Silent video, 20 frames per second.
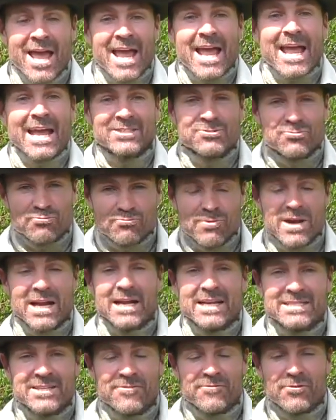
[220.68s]
It's
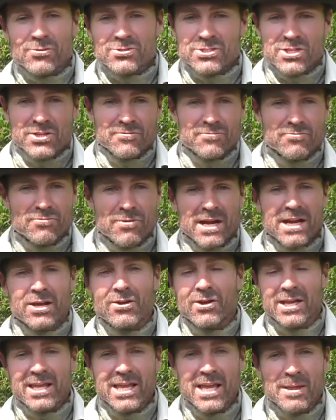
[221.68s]
really difficult, so you've really
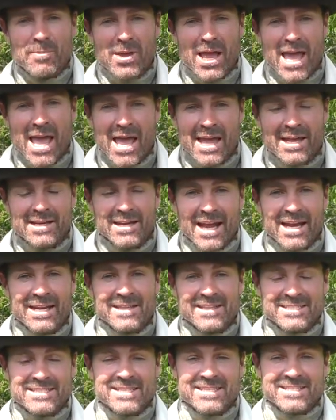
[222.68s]
got to keep your head, and
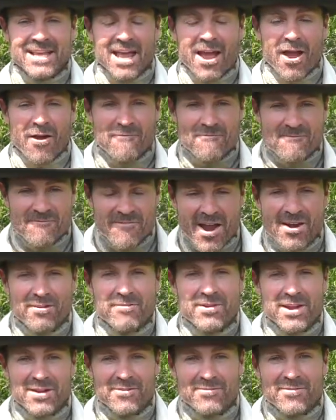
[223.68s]
this is
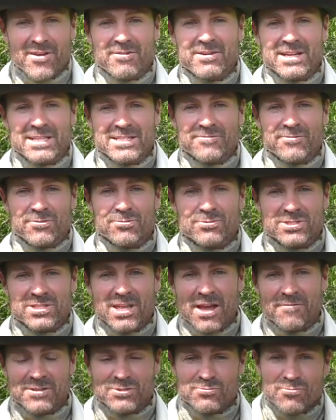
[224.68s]
very, very difficult
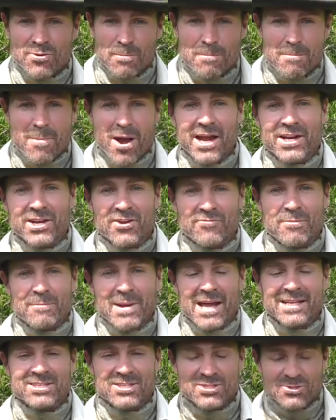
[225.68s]
stuff. It's real mind over
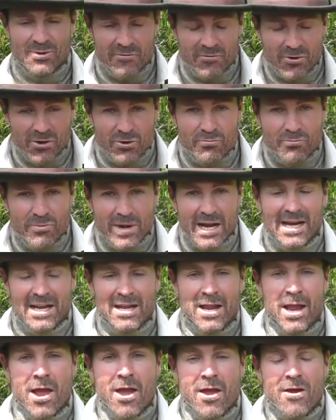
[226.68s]
matter, so I've got to really
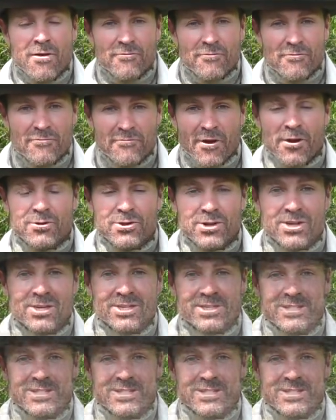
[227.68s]
focus.